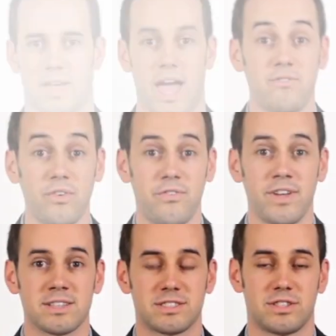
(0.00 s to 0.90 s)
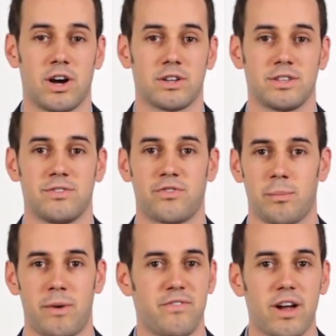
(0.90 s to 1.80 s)
Everything started
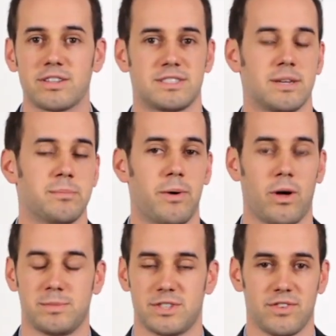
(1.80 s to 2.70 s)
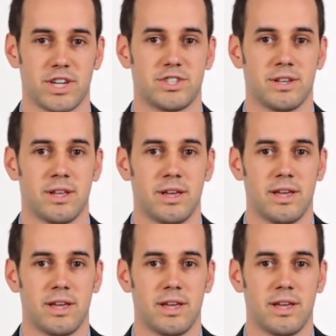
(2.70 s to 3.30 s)
from a very simple observation.